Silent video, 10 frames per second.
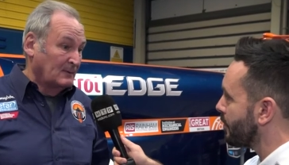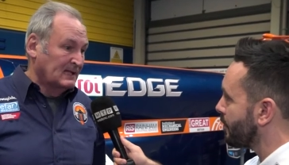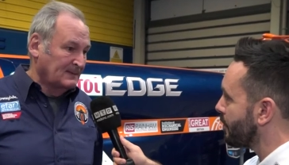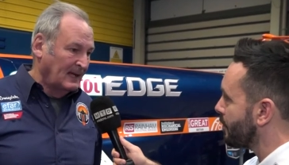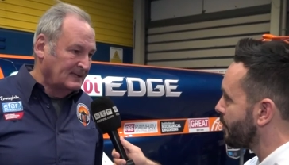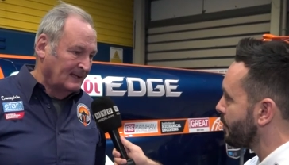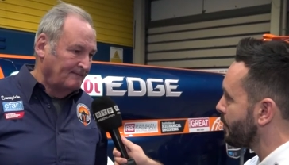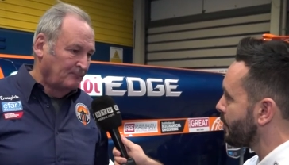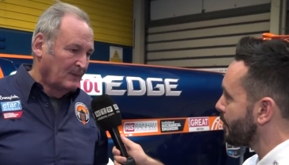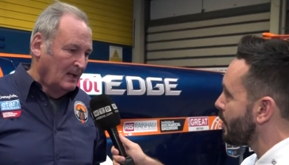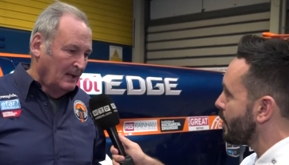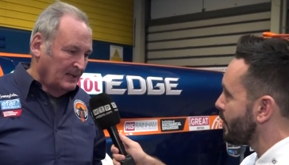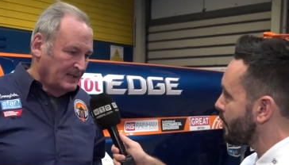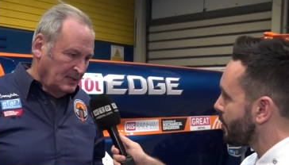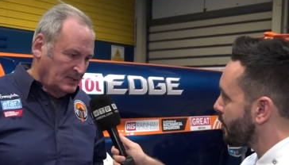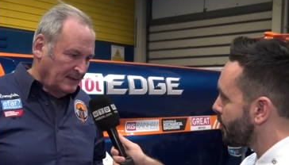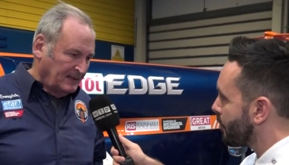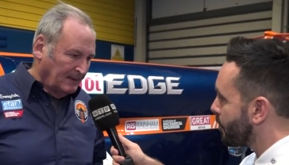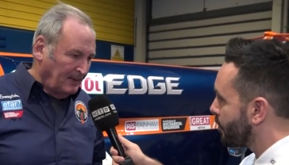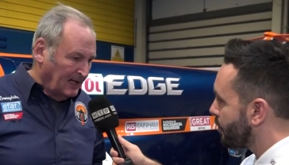Speaker 1: we expected. But the interesting
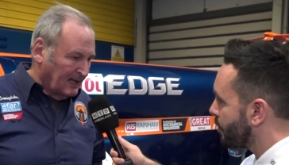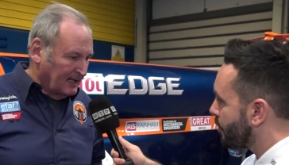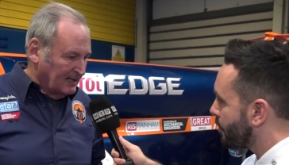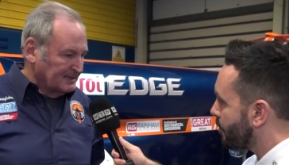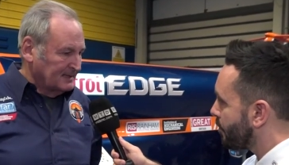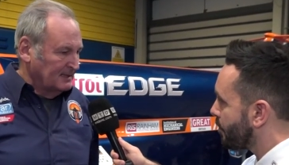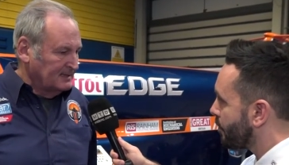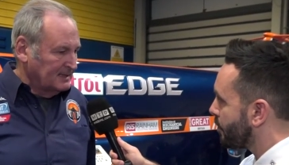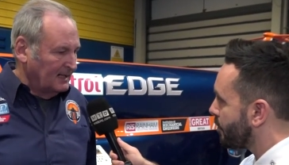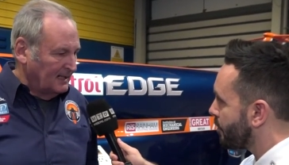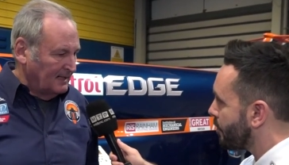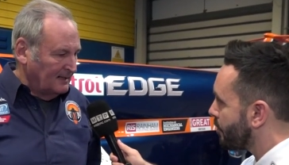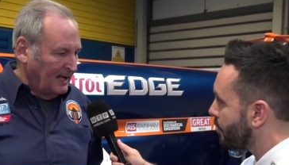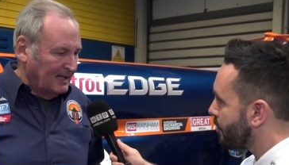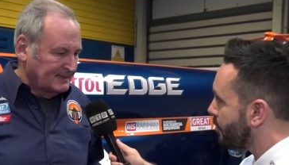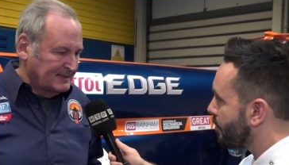thing about it is that as